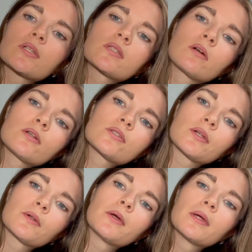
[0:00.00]
this card, so I
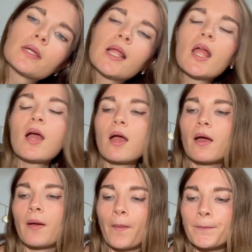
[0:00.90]
don't
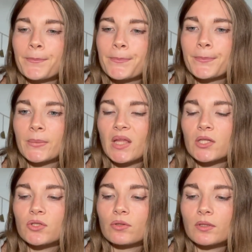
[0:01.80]
know.
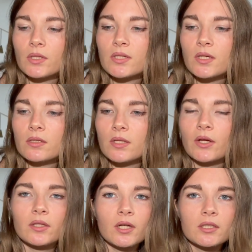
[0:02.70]
And so this is like
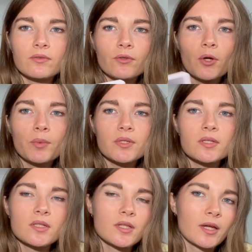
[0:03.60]
a negative card, but this
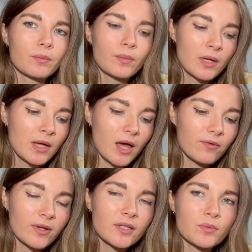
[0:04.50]
is like, I
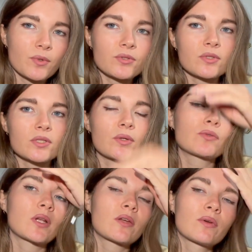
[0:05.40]
feel like this person is going
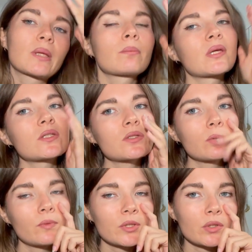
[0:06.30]
to like really miss
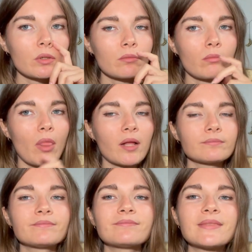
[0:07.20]
you when you're
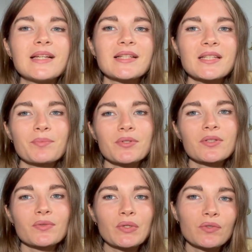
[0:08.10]
this person
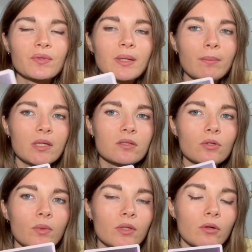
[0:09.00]
is going to really miss you
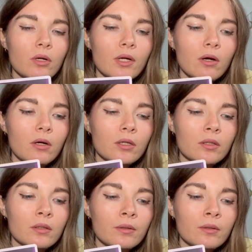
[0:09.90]
when you're gone,